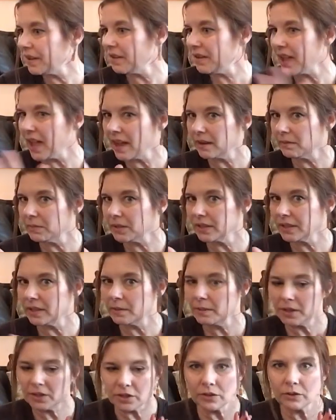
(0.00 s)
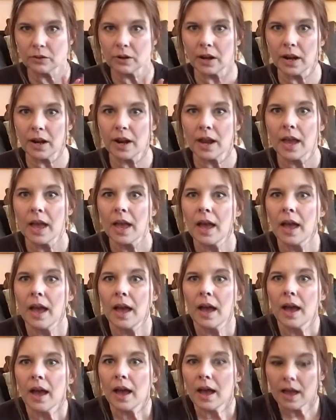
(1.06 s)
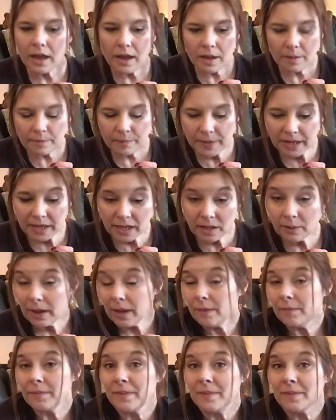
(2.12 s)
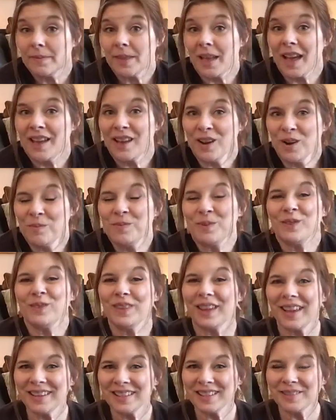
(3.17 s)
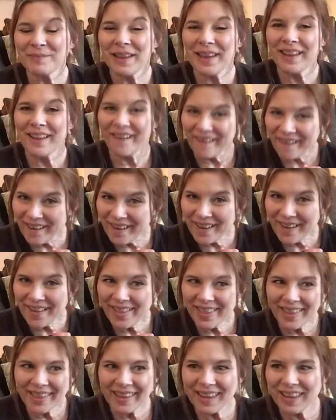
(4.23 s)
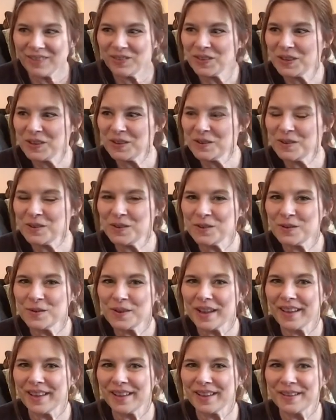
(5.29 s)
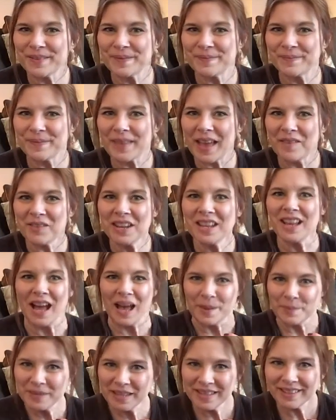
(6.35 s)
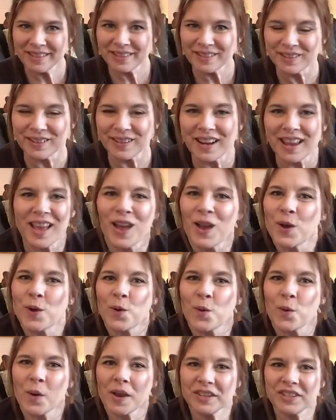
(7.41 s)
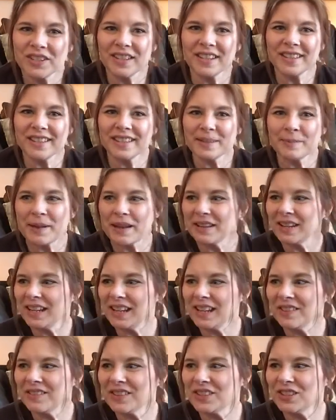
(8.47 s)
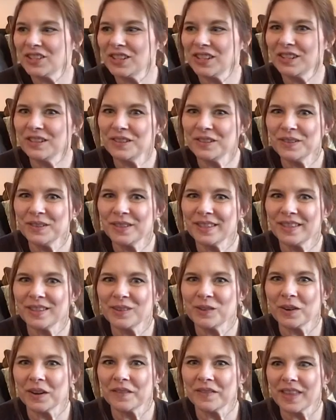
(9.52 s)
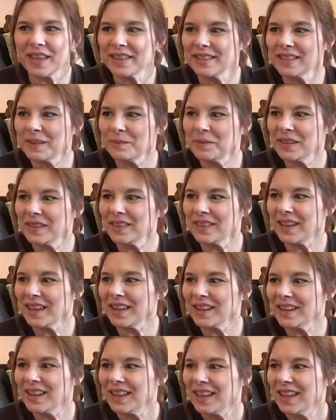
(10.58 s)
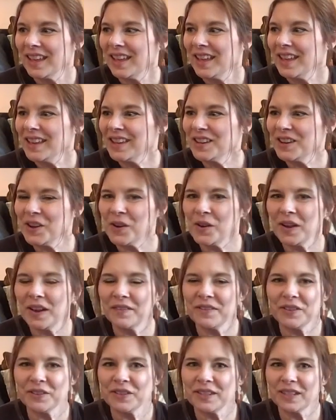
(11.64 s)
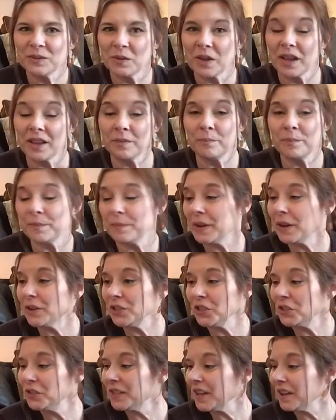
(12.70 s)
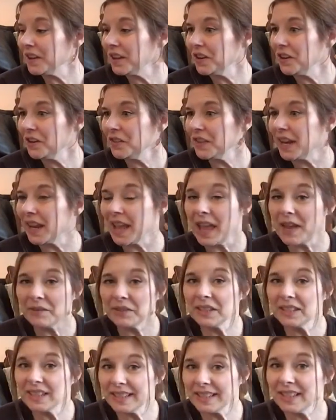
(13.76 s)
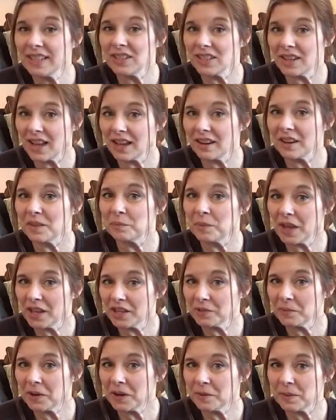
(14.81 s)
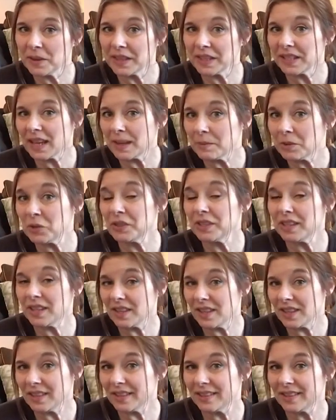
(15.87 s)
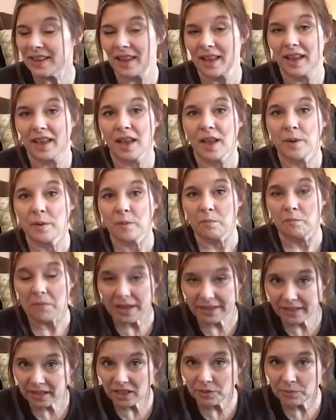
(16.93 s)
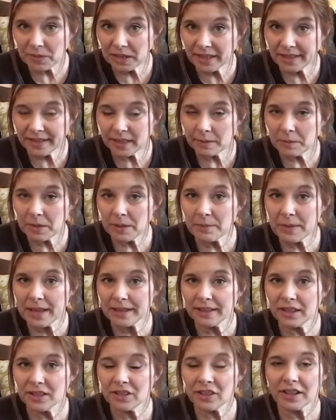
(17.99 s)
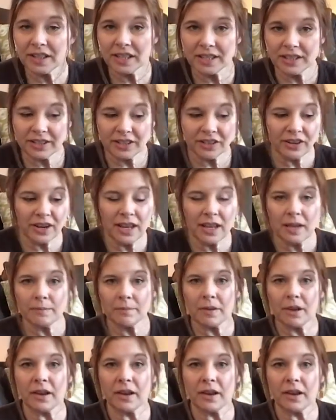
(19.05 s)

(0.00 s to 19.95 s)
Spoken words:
I'll count them just to be sure. Anyway, I hope you liked my haul. If you have any comments or questions about any of the shoes, or if that's something that, you know, if there's a pair of shoes out here that I haven't listed yet on Poshmark by the time you see this, message me, send me a message on Instagram.